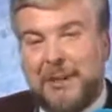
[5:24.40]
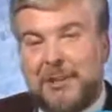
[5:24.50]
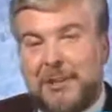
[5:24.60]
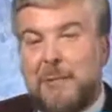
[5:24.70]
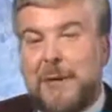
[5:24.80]

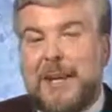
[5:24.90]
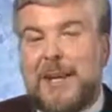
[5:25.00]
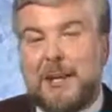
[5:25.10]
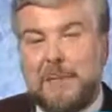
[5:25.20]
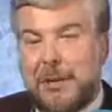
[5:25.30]
Too
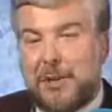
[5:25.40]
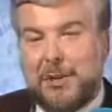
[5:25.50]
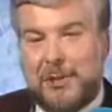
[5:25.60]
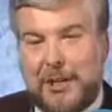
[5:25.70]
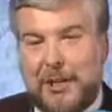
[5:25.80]
many
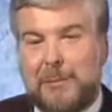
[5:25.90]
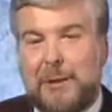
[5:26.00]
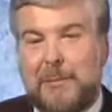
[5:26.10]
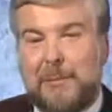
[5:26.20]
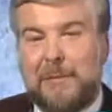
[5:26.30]
commission
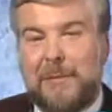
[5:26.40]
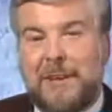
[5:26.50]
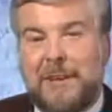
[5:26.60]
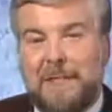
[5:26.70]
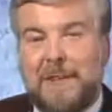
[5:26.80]
salespeople
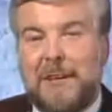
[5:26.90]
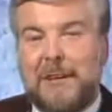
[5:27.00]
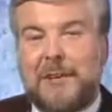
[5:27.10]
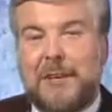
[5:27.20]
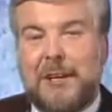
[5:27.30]
feel
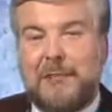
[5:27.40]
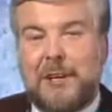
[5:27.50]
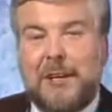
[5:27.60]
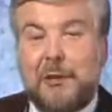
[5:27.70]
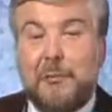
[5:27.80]
that they're
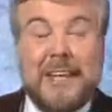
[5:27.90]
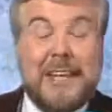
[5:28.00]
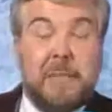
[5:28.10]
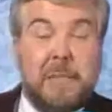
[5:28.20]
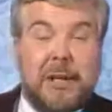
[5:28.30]
either
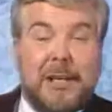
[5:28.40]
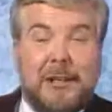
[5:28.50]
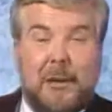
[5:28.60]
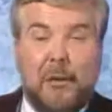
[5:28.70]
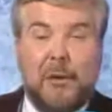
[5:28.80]
making money
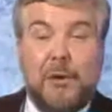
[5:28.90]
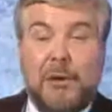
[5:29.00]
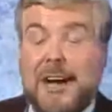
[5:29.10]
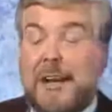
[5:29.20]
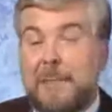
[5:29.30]
or they're
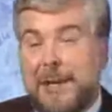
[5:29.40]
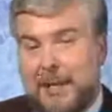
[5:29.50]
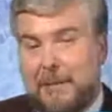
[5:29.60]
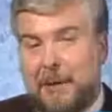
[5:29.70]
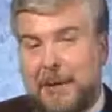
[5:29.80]
not
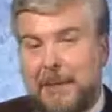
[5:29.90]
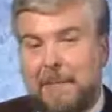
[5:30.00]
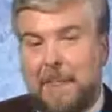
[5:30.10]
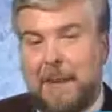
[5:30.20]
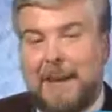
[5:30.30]
making money.
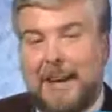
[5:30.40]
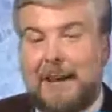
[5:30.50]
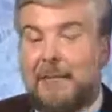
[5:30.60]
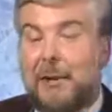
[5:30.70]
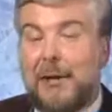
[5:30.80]

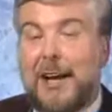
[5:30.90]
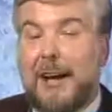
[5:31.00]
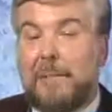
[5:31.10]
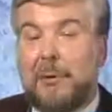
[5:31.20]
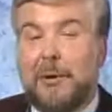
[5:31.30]
I've heard a lot
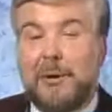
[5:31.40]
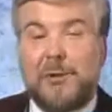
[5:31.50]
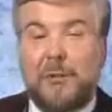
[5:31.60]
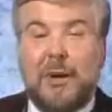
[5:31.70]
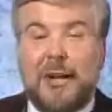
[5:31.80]
of
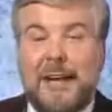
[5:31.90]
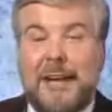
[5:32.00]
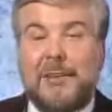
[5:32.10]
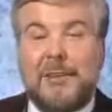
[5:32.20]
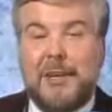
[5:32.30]
brokers walk
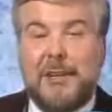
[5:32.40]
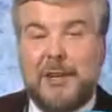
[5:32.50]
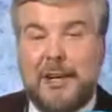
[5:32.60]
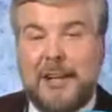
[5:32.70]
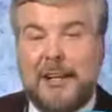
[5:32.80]
out at the end of the
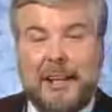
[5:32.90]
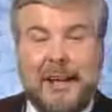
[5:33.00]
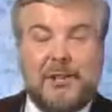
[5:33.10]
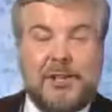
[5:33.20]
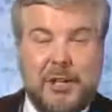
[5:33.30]
day, a
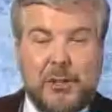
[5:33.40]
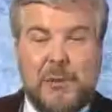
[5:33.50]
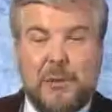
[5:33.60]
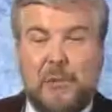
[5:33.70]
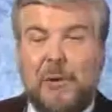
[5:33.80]
lot of
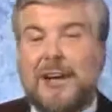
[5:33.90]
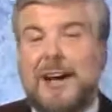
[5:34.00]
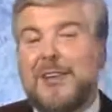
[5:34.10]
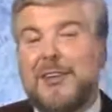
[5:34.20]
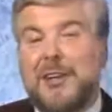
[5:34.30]
salespeople walk
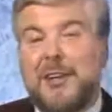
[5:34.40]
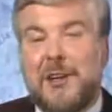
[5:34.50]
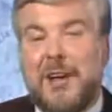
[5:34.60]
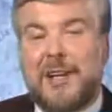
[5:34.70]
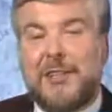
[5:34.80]
out at the end of the
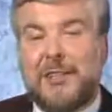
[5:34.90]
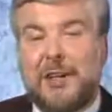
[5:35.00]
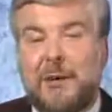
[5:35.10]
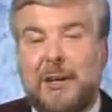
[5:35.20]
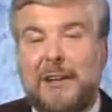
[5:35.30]
day and say,
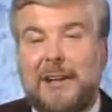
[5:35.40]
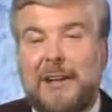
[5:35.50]
well,